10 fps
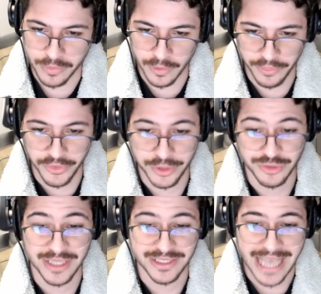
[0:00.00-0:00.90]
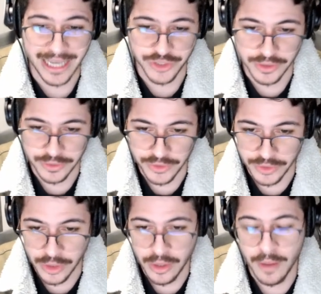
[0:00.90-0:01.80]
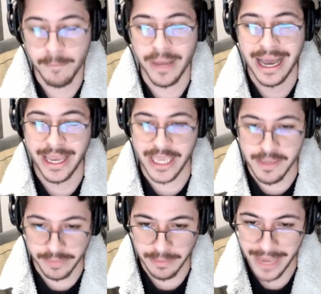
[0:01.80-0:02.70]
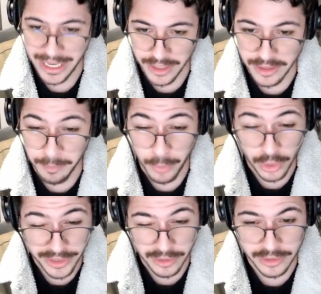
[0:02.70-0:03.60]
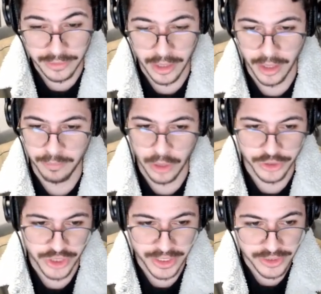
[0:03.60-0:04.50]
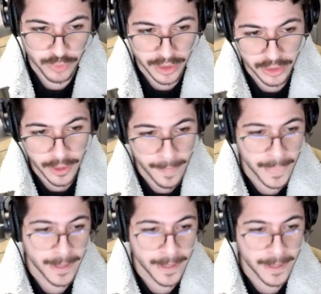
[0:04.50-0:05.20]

their transactions by implementing the Polygon blockchain as well.